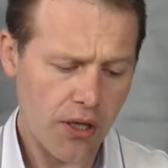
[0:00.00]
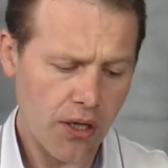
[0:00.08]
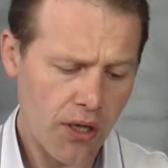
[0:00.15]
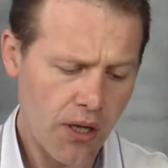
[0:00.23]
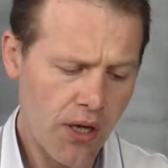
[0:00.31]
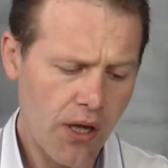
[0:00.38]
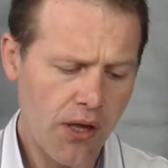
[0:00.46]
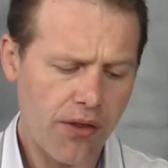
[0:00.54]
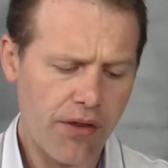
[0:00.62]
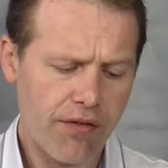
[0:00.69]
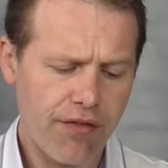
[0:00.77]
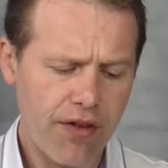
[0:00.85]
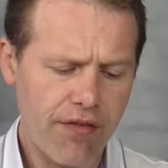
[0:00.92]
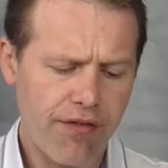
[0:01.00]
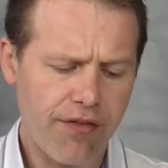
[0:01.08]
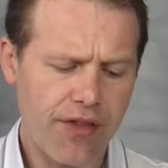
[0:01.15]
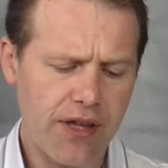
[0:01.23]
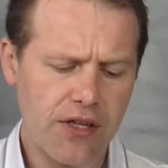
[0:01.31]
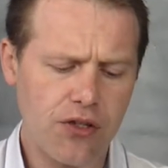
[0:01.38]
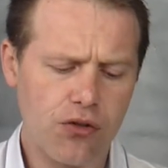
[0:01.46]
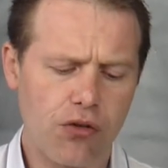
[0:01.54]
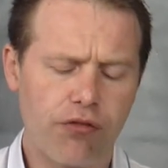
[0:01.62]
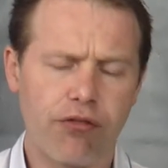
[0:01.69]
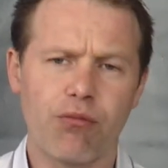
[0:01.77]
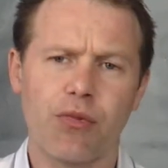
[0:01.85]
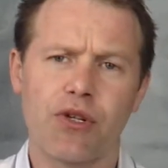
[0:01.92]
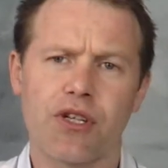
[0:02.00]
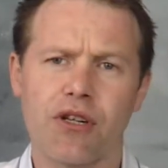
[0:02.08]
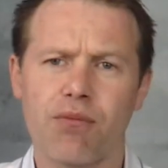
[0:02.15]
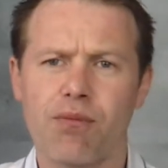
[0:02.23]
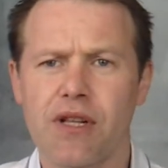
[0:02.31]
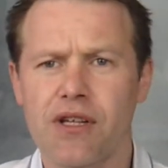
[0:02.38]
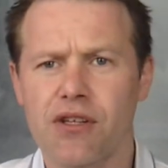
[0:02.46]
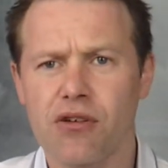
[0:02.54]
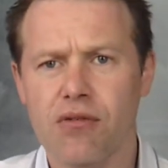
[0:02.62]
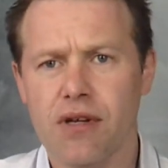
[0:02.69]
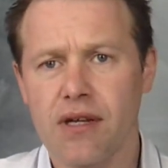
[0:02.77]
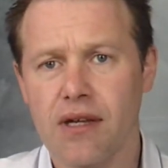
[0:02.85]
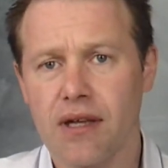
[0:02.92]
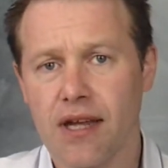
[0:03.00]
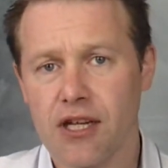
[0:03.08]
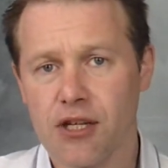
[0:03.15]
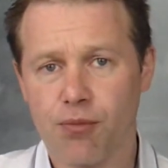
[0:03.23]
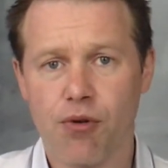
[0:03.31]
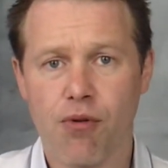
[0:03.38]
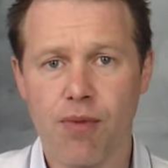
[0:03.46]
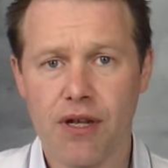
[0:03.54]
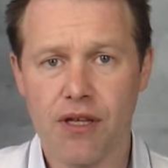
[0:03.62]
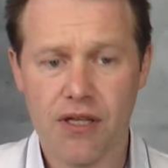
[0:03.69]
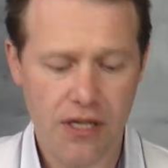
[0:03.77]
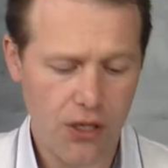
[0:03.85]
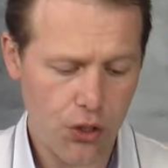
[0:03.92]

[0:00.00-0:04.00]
The fifth is government and military experimentation.